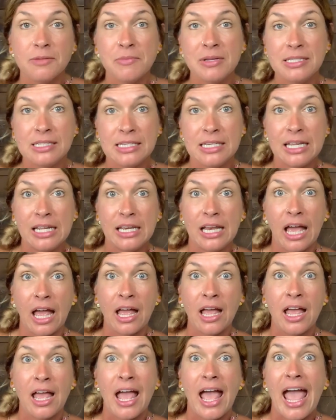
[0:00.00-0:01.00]
to Miss
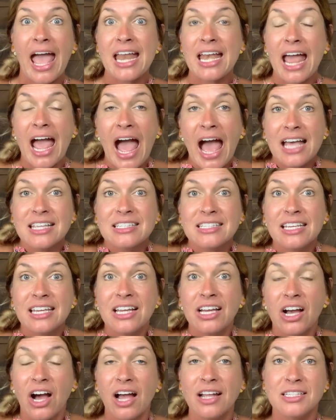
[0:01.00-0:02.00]
Nina and
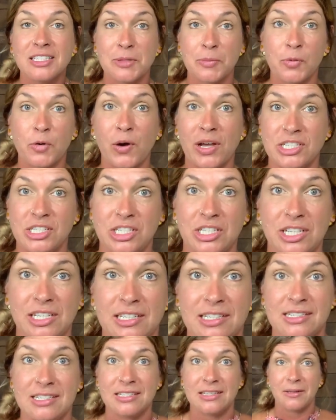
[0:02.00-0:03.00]
asking God some
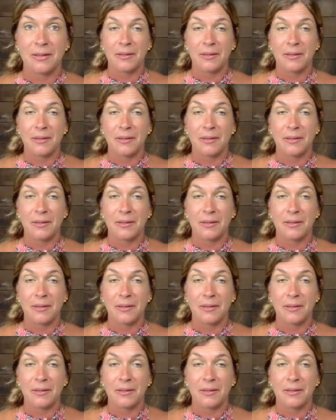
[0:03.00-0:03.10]
questions.